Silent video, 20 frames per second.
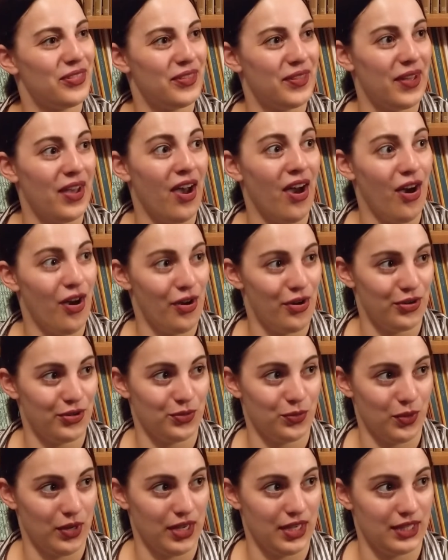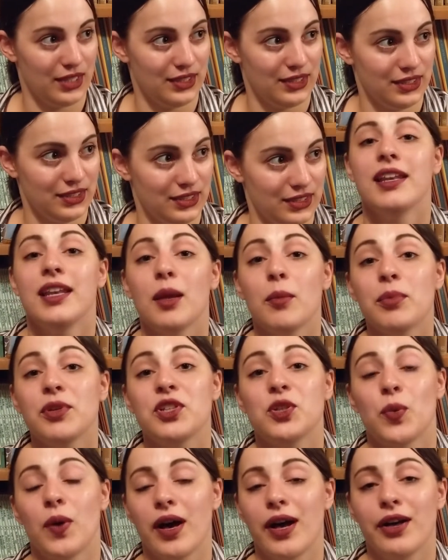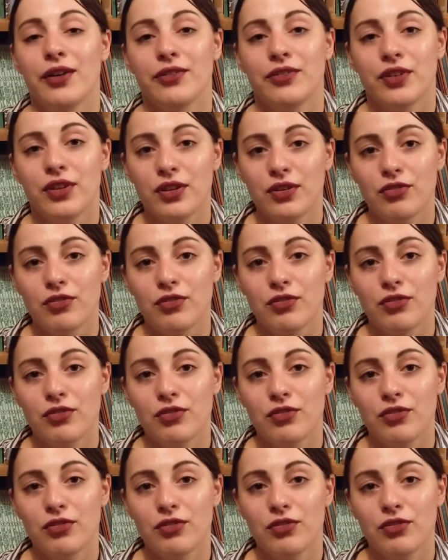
the hard way. Number 12,